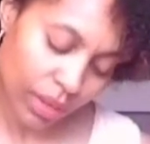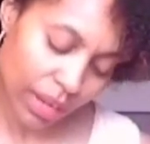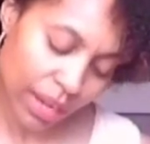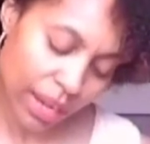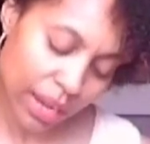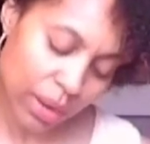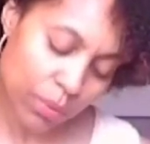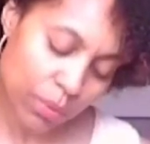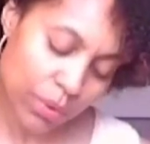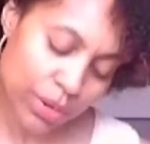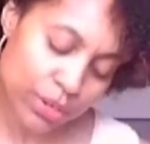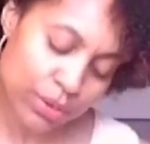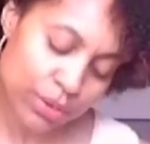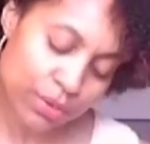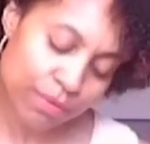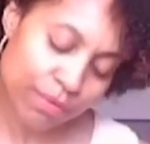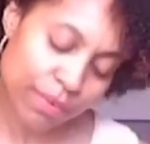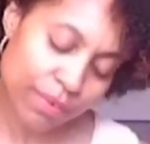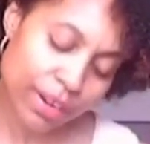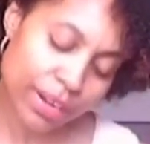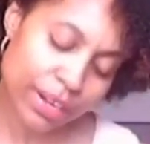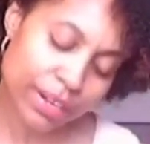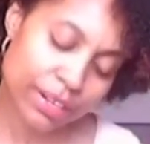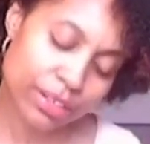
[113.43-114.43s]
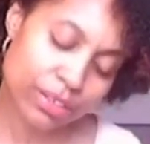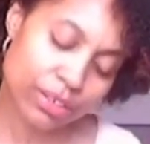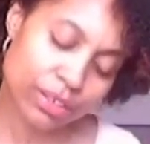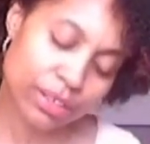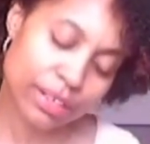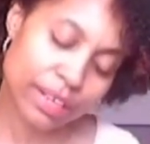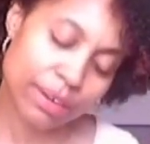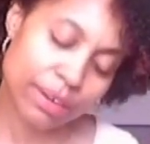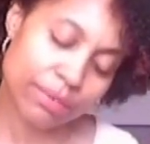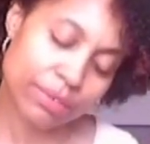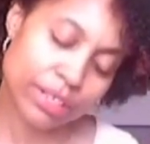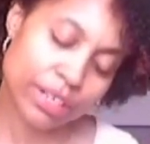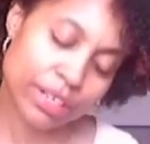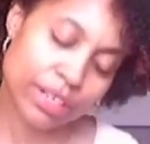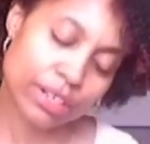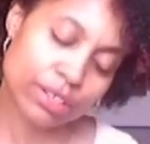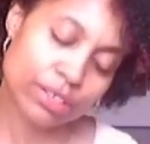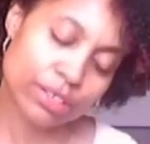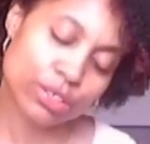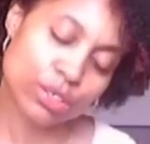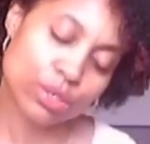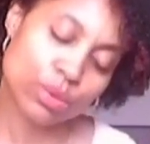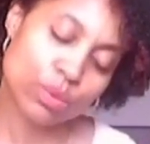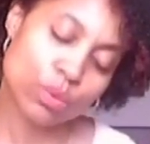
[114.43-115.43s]
And when you find your left ear
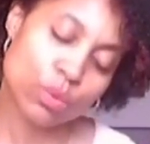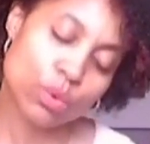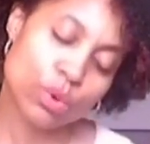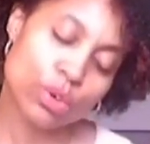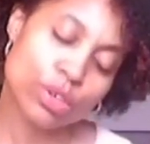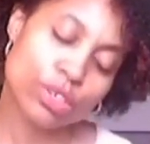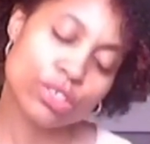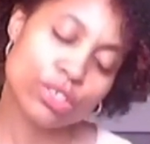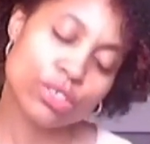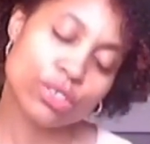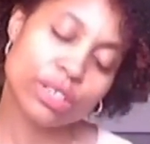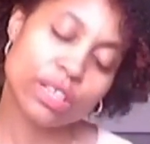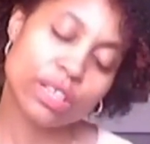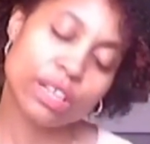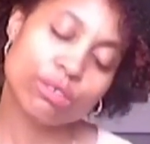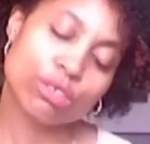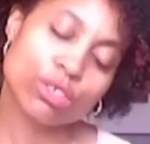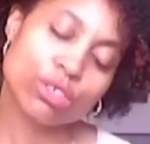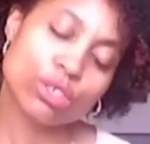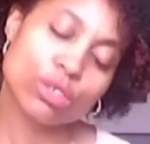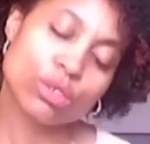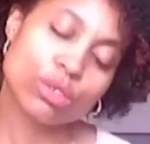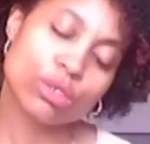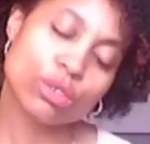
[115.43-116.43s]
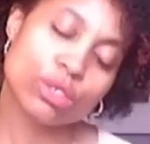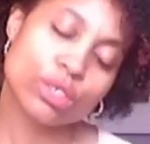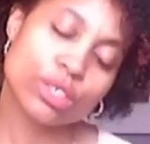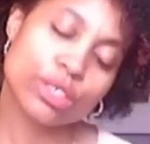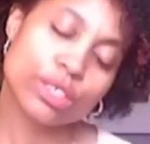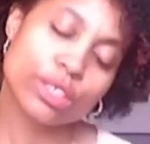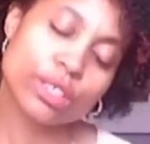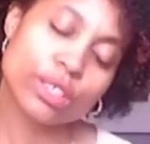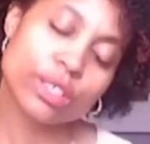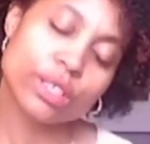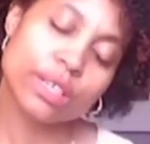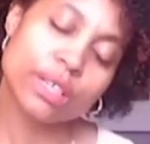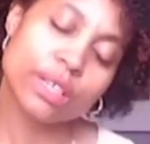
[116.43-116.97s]
is towards your left shoulder,